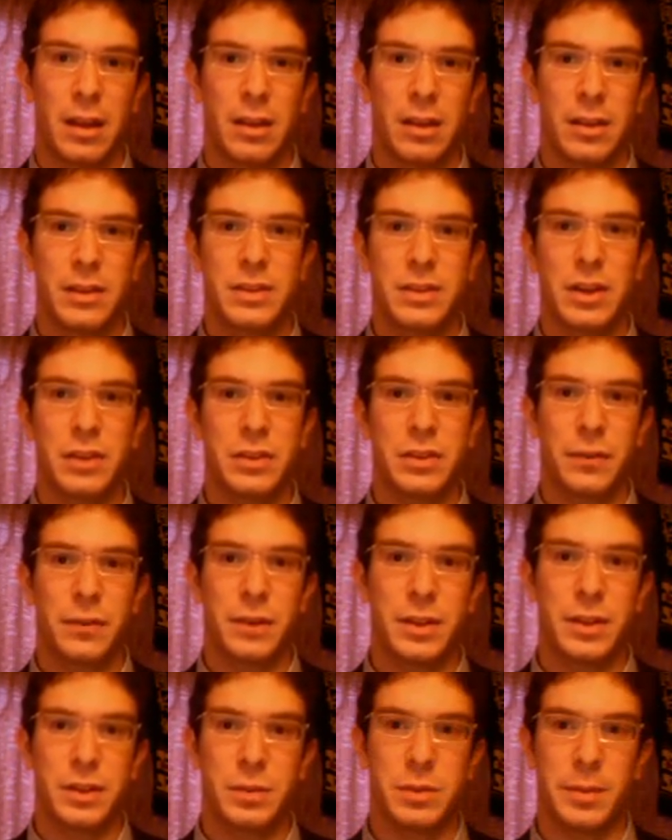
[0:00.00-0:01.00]
This also
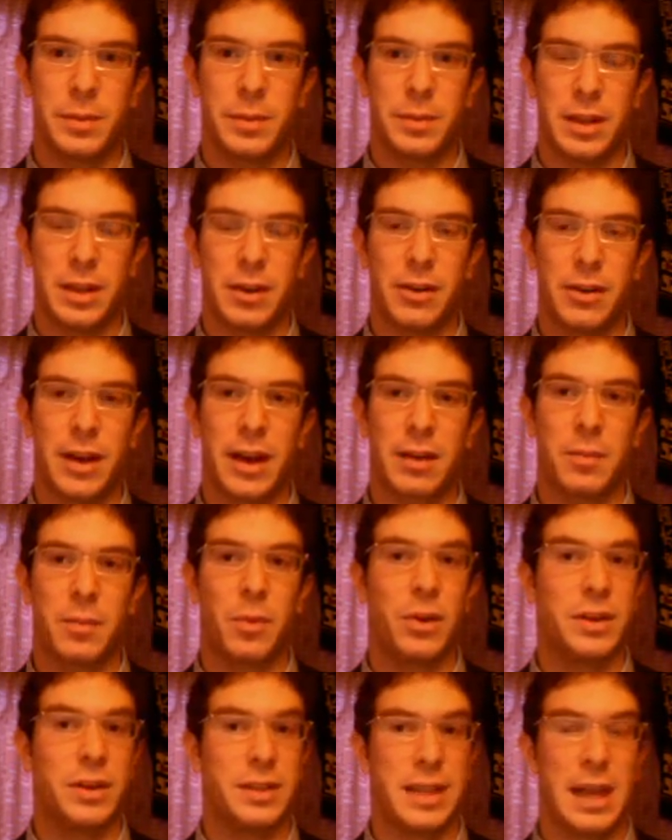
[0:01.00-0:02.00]
frees the women to interact
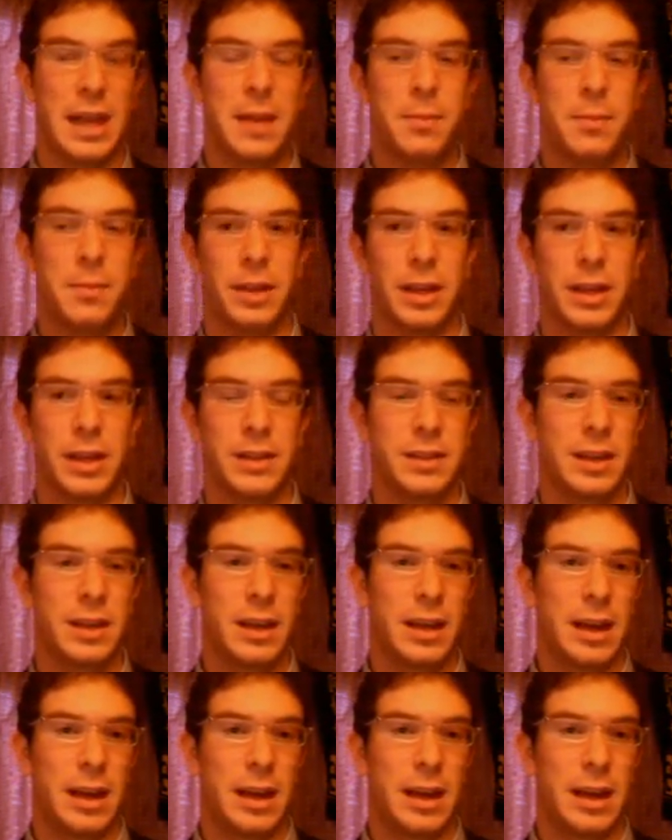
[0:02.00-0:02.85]
more as they please.